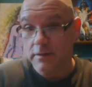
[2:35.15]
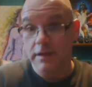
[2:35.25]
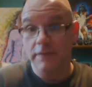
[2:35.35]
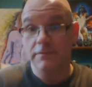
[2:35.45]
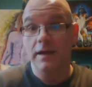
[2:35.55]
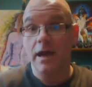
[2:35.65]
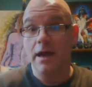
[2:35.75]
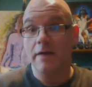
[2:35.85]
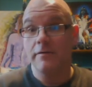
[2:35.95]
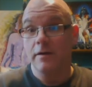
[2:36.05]
If they
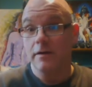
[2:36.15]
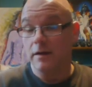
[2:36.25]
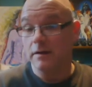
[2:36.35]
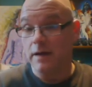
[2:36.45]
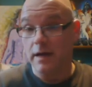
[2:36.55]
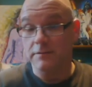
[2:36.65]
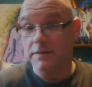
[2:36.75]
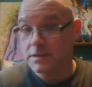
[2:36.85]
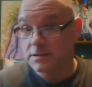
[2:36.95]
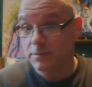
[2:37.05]
have a lot of
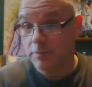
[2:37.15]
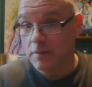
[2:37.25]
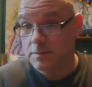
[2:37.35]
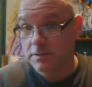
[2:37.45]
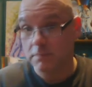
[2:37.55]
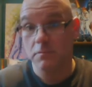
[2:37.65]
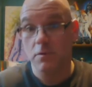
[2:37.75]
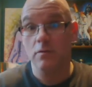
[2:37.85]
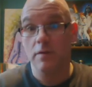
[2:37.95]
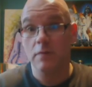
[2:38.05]
dice in diplomacy,
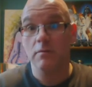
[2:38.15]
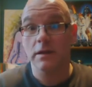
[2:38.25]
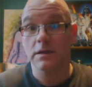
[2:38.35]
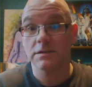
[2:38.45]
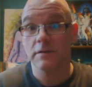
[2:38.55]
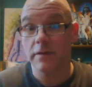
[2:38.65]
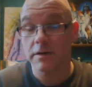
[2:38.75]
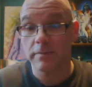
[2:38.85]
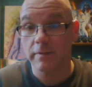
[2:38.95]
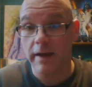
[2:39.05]
okay, well, I guess they're very
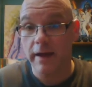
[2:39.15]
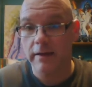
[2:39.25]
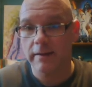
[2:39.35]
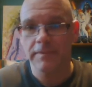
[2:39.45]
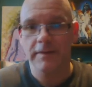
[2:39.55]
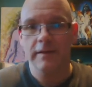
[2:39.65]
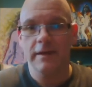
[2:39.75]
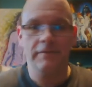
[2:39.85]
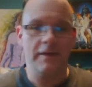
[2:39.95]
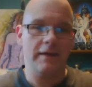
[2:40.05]
diplomatic.
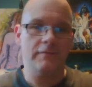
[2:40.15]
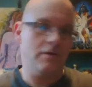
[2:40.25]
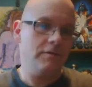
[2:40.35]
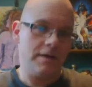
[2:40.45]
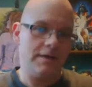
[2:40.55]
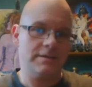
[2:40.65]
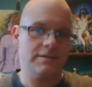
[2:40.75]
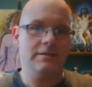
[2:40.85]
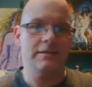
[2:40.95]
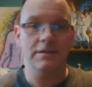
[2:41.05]
If they have no
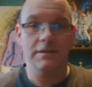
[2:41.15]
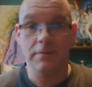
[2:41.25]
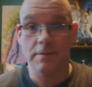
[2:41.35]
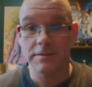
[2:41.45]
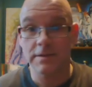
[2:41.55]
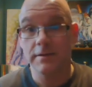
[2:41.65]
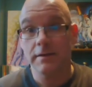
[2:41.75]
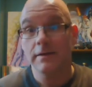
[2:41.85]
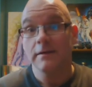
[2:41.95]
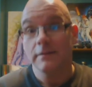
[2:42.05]
dice in diplomacy,
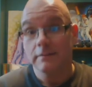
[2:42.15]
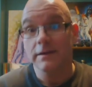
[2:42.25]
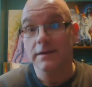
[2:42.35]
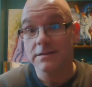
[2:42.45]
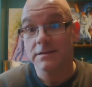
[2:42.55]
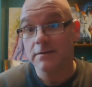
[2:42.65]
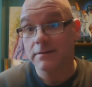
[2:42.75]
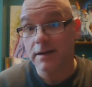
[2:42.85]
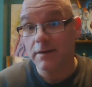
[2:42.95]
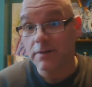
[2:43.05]
well, I guess they're
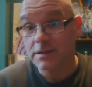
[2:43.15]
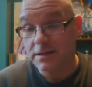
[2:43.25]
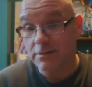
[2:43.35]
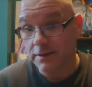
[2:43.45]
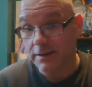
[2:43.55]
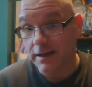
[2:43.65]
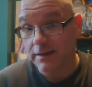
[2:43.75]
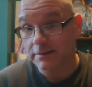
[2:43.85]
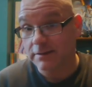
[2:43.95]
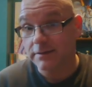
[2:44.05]
not really skilled at
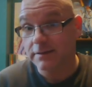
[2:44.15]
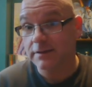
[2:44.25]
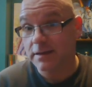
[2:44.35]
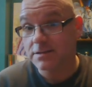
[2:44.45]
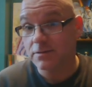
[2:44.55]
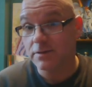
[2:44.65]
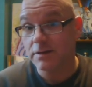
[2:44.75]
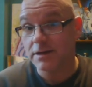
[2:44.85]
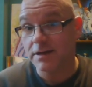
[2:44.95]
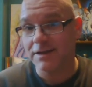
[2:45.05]
that. They're not so
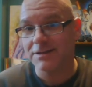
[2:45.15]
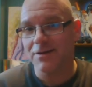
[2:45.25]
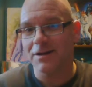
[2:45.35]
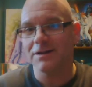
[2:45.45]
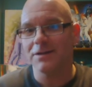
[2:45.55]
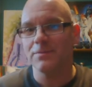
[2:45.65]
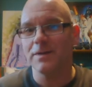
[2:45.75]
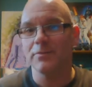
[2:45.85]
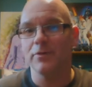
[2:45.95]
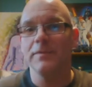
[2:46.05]
good at talking to other
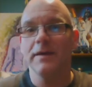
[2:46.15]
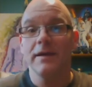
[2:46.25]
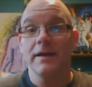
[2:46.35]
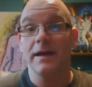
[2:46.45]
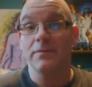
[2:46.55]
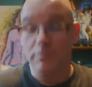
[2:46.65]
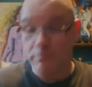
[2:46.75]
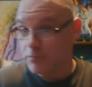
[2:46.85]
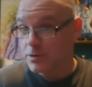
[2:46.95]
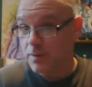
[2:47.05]
people and
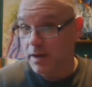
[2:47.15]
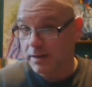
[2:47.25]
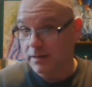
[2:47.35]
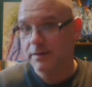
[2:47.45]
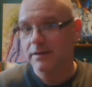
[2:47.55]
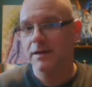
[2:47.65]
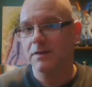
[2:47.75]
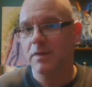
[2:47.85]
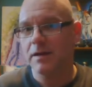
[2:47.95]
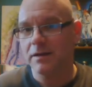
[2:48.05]
persuading
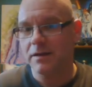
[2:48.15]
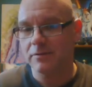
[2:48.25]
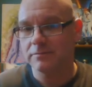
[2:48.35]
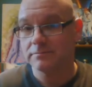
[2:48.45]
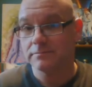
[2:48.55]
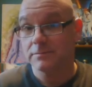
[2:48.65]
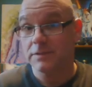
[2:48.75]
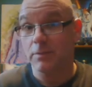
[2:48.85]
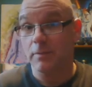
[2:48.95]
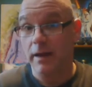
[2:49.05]
and being,
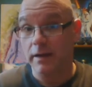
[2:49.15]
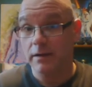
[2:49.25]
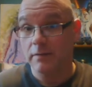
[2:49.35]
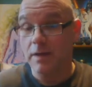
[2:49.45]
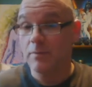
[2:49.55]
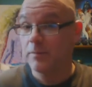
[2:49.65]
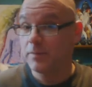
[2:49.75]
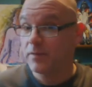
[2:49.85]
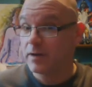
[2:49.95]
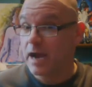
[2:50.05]
diplomatic. They might
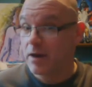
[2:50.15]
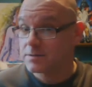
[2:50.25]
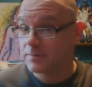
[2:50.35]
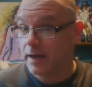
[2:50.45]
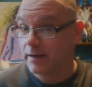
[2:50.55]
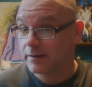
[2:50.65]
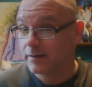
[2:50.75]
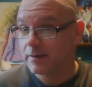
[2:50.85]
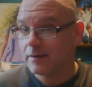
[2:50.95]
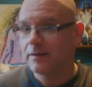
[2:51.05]
be very charismatic.
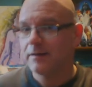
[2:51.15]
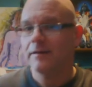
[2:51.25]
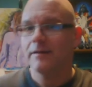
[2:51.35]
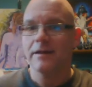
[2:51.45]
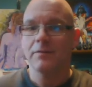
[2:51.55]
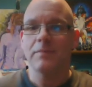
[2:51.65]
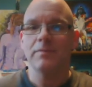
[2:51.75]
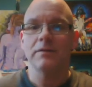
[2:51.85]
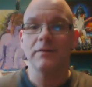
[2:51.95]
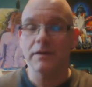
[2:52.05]
They might
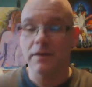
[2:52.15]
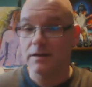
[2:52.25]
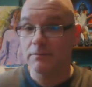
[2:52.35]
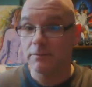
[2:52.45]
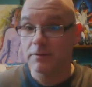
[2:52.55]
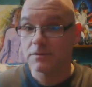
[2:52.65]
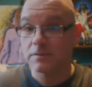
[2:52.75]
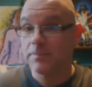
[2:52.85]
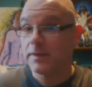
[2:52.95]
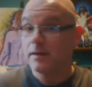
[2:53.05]
be a very likable
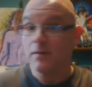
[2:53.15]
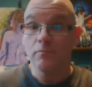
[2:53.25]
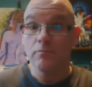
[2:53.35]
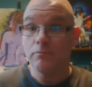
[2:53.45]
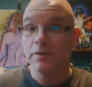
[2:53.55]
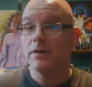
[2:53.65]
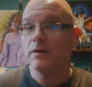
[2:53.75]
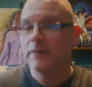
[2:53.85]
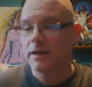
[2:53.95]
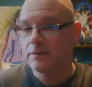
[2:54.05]
person. But they don't
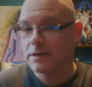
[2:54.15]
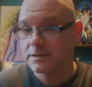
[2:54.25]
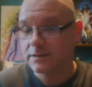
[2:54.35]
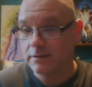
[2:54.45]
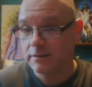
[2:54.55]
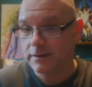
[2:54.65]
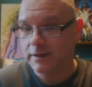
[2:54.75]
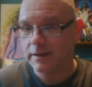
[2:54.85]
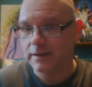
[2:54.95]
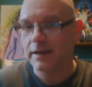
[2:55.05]
have a hell of a lot of skill
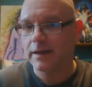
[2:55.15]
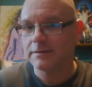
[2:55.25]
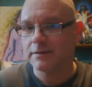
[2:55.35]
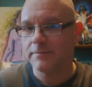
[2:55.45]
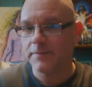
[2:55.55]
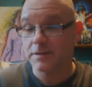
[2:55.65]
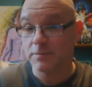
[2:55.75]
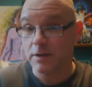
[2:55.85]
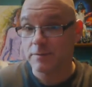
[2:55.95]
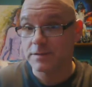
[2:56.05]
in that in
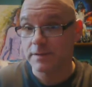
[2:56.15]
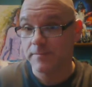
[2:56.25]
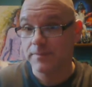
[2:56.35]
diplomacy.